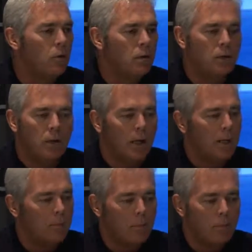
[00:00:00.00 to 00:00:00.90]

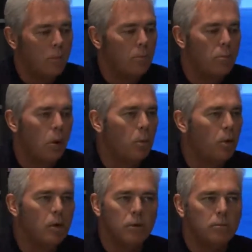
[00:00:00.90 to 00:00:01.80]
know,
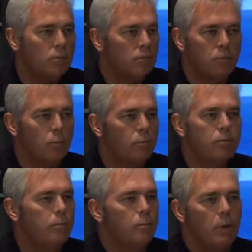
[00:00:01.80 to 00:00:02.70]
mobile,
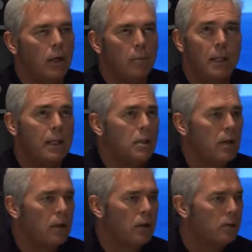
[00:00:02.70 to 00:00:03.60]
Media
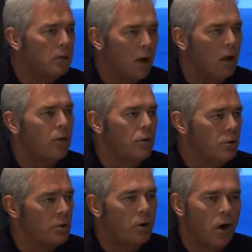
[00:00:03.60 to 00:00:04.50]
Center, all of
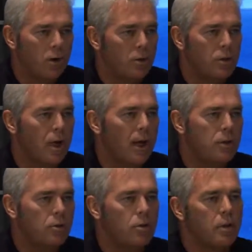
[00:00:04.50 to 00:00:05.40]
those
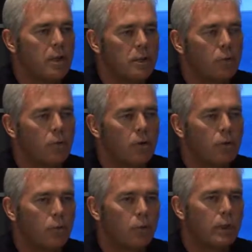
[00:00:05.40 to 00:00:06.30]
lines. Those are things that
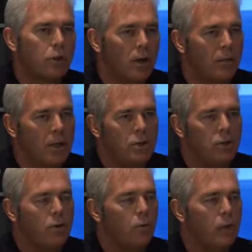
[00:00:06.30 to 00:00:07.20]
we're really trying to make
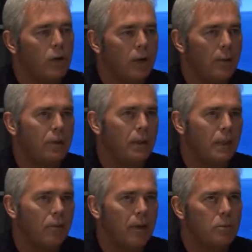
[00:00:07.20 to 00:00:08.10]
sure that we are able to
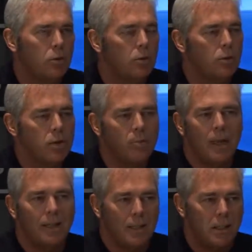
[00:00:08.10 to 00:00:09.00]
give them tools that
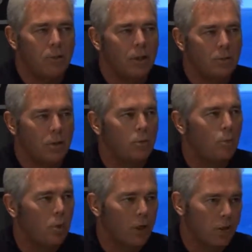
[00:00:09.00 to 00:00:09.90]
make it easy for them to
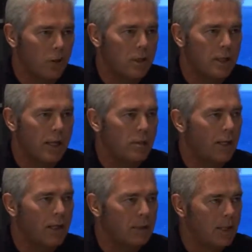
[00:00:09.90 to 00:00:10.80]
deploy across
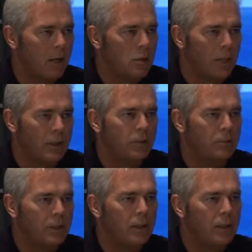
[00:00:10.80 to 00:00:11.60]
that entire spectrum.